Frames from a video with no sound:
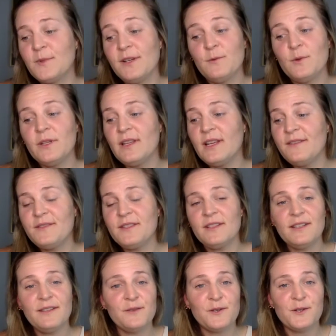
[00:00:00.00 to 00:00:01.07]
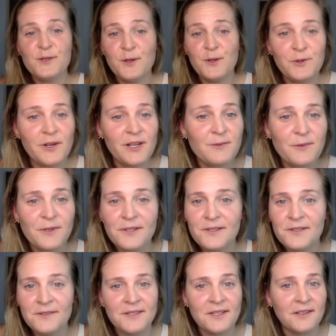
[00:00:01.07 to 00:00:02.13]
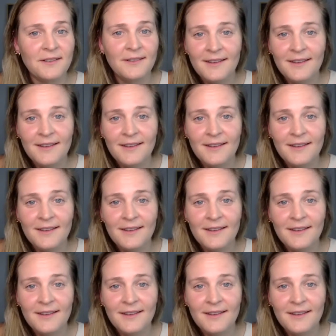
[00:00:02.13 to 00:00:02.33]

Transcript: have one life to live. There's no dress rehearsals here.